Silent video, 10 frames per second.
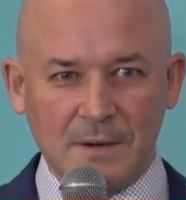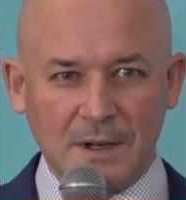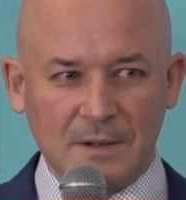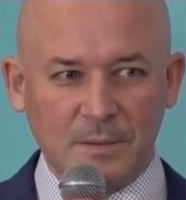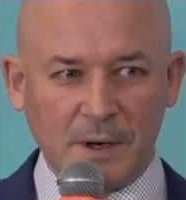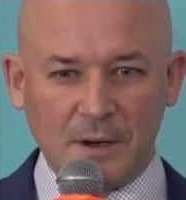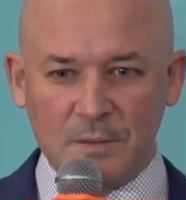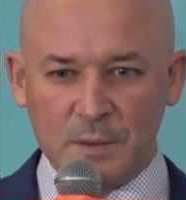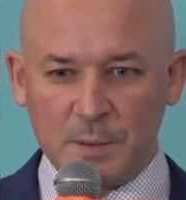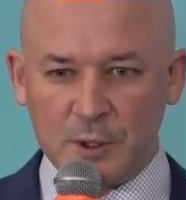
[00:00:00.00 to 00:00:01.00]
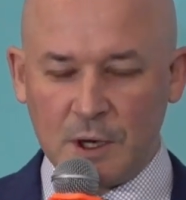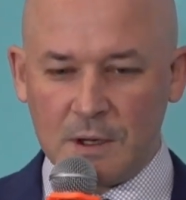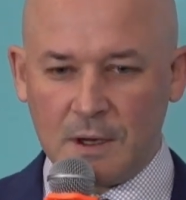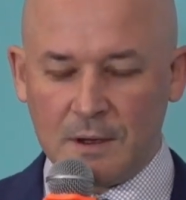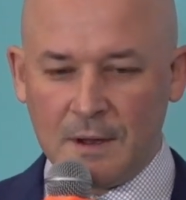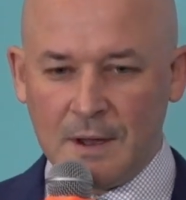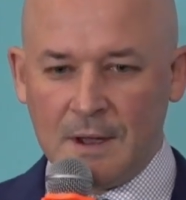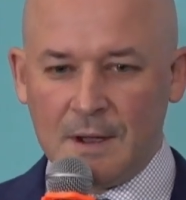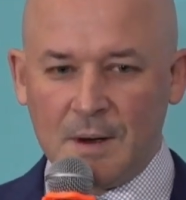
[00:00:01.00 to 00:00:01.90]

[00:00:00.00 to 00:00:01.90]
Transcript: targets. Also, they